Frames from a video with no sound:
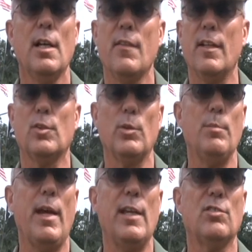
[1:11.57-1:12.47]
that the
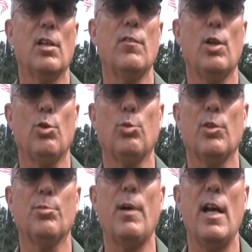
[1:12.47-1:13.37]
remains of those
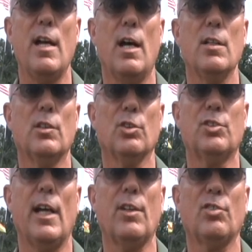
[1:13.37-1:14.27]
was my uncle,
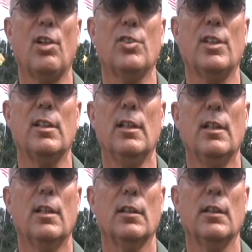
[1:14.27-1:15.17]
Tech Sergeant
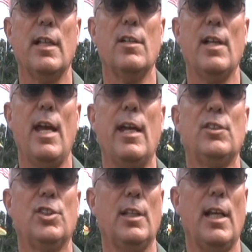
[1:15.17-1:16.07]
Leonard A.
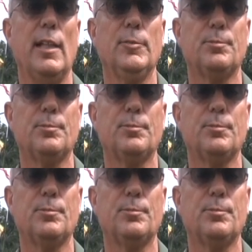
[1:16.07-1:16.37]
Gionet.